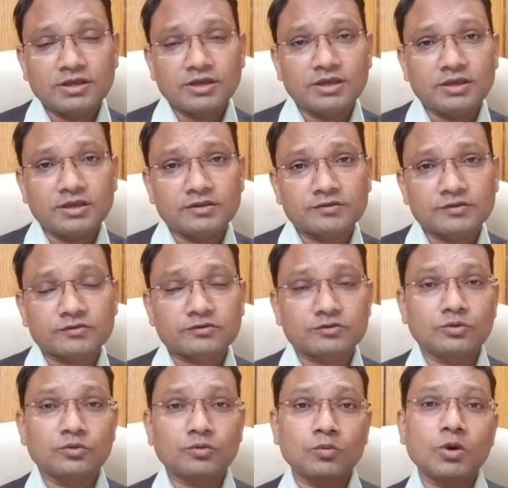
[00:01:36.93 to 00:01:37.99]
is as
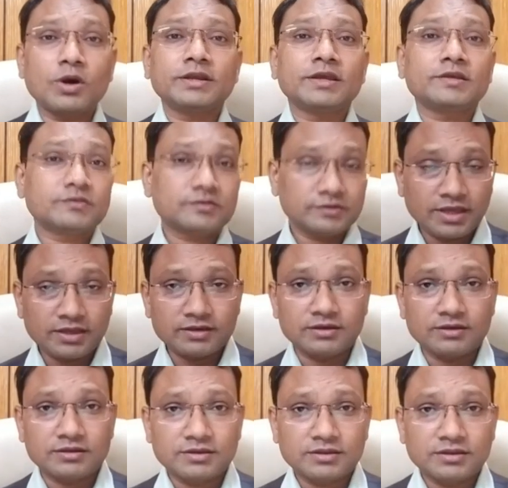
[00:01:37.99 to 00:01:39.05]
to what
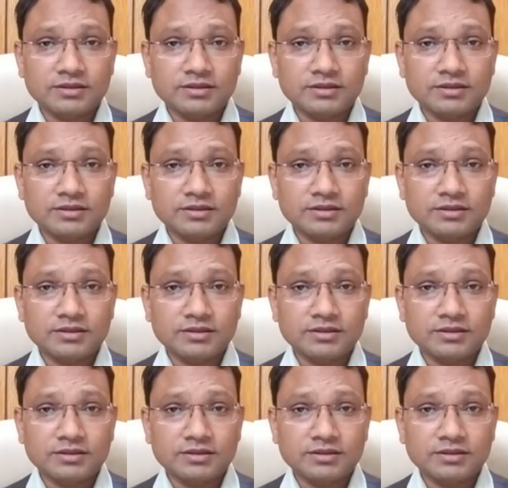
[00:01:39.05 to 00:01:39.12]
extent